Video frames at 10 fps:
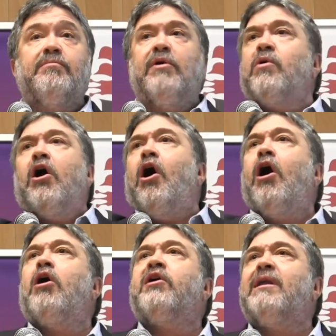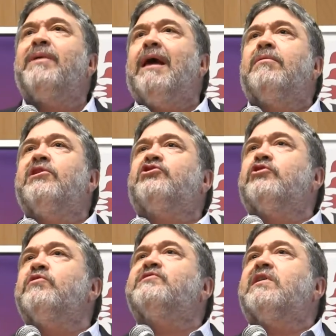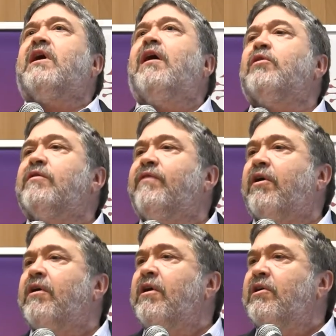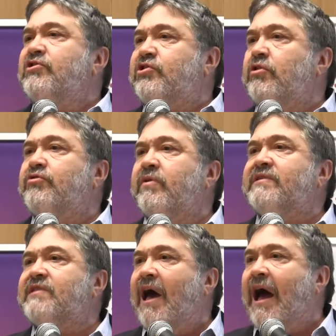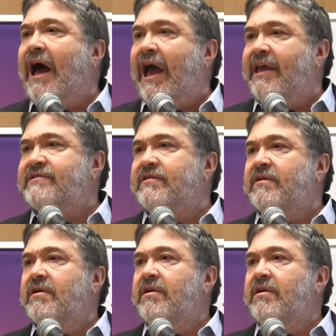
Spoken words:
but we're all going to be able to choose the color of our children's eyes,